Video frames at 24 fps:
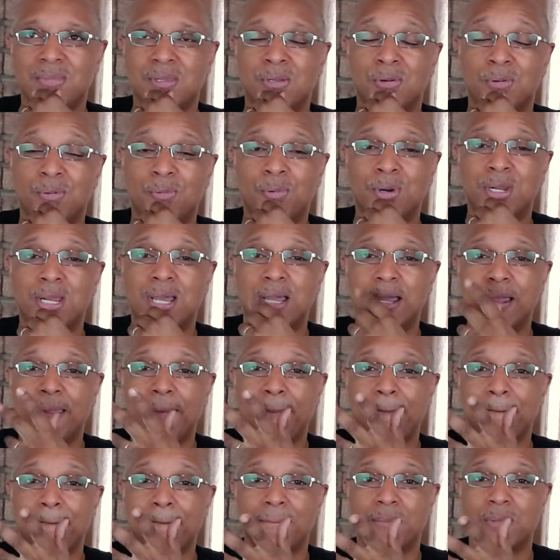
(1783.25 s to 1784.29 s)
when I
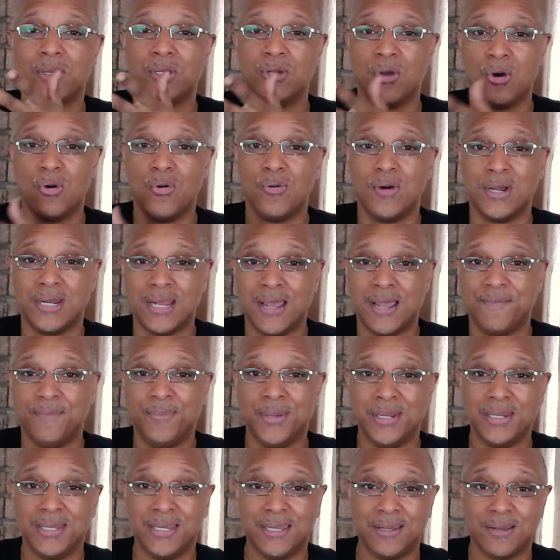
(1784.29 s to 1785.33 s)
go and I've
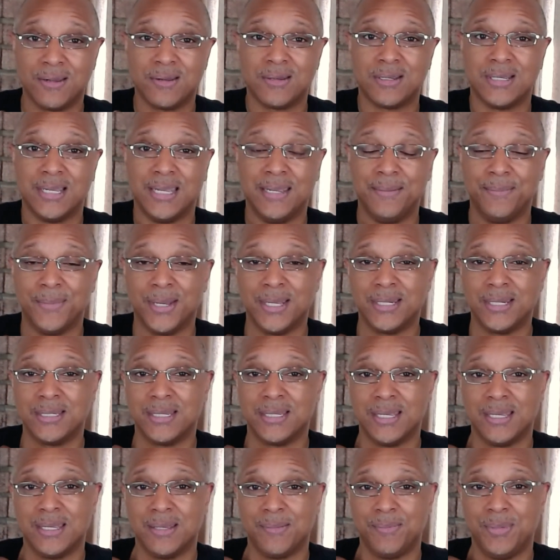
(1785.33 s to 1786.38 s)
been there, amen.
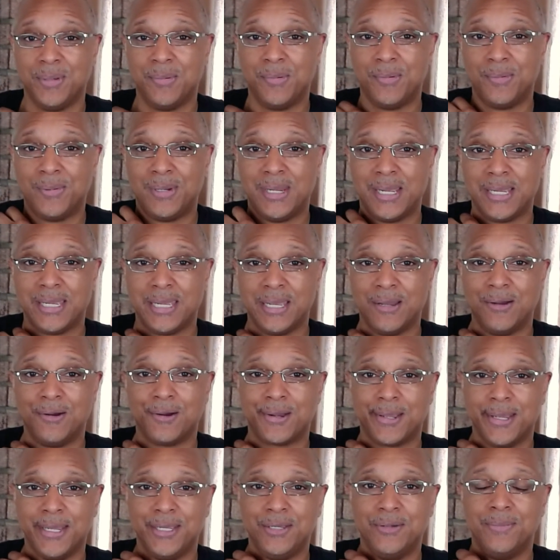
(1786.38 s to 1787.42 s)
People are like, yeah,
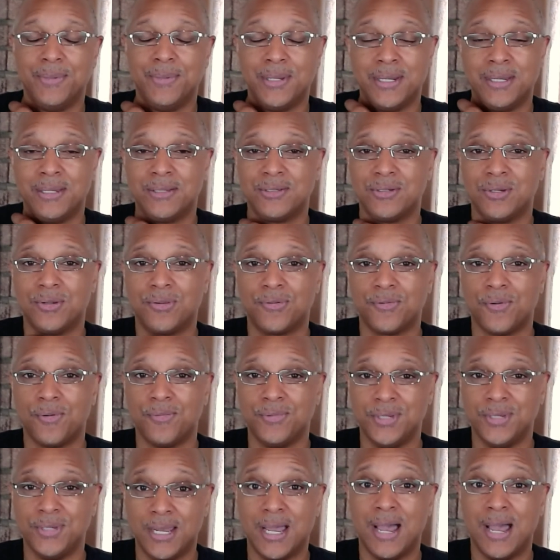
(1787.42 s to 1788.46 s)
okay, you've been to the
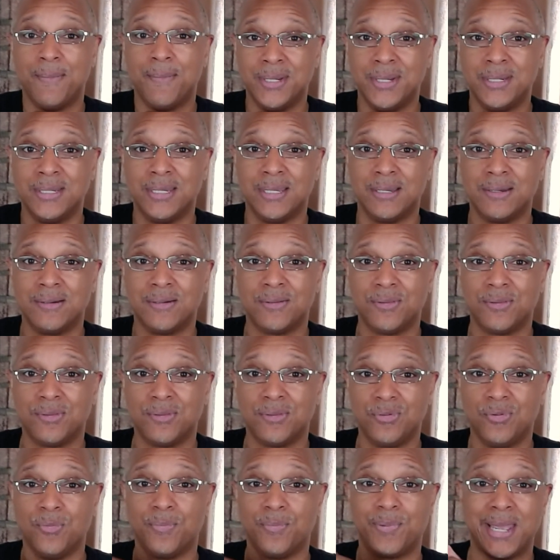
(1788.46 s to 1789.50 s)
throne. Yeah, I've been there
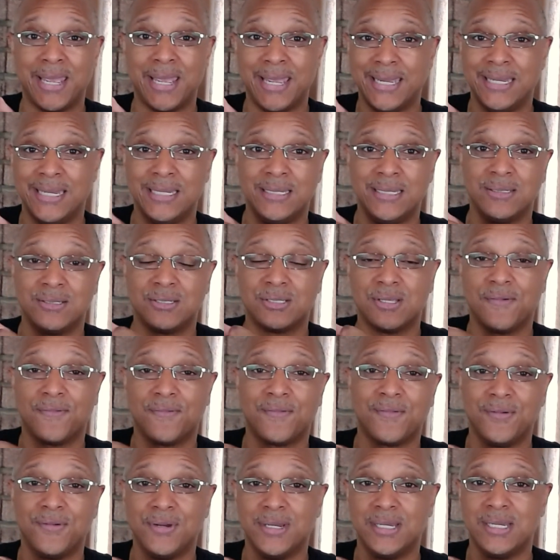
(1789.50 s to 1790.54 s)
through pain,
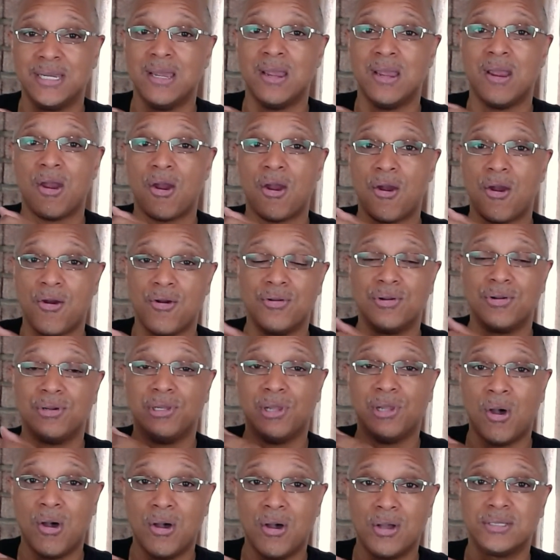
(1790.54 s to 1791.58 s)
suffering, hurt,
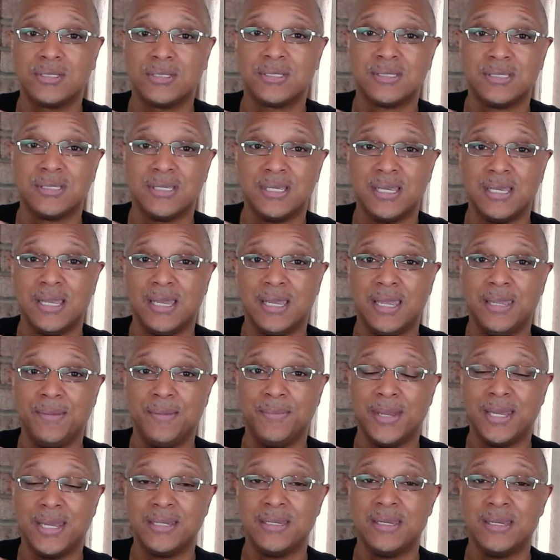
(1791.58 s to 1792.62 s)
loss,
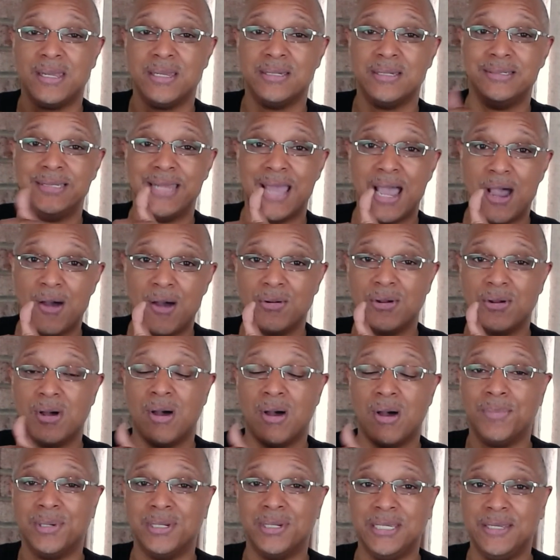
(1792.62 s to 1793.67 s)
amen, doubt,
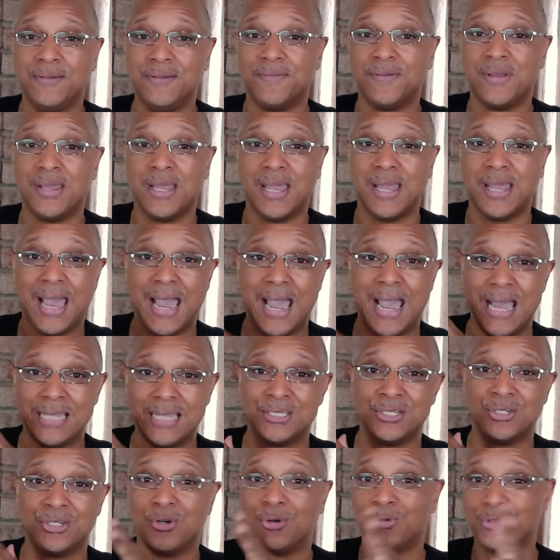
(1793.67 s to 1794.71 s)
unbelief. I had
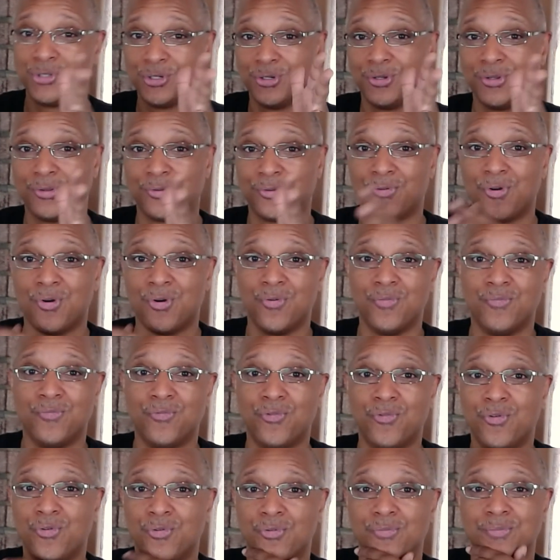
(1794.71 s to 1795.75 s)
to go to the throne
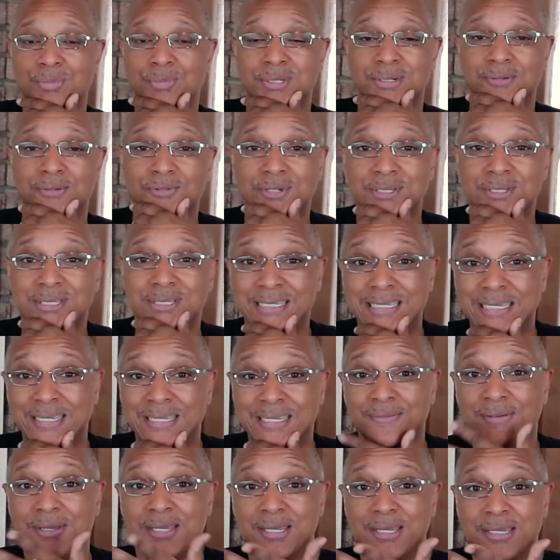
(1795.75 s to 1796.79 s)
room to
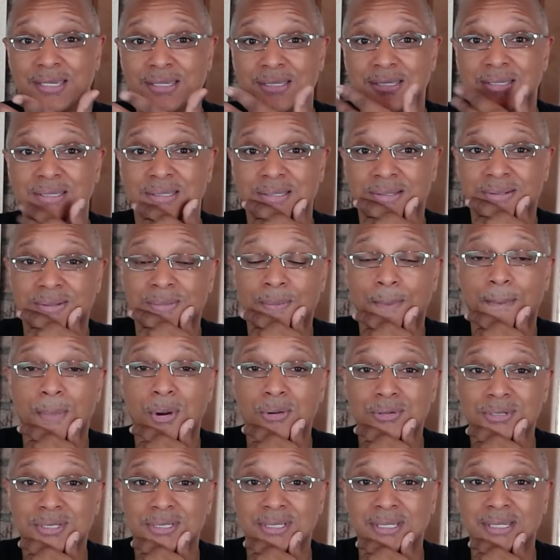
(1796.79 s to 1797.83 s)
receive his
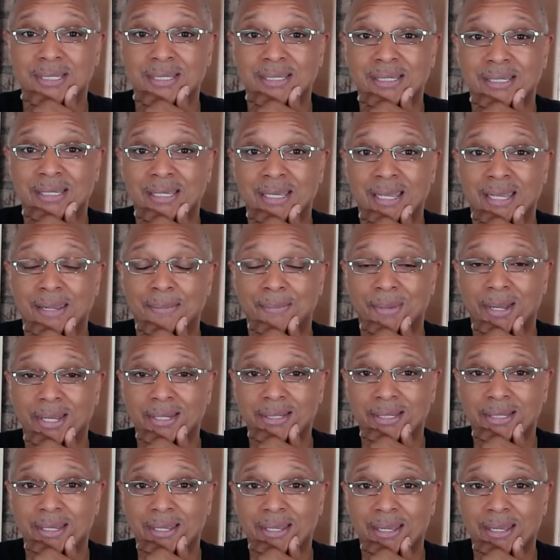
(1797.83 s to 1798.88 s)
mercy, amen.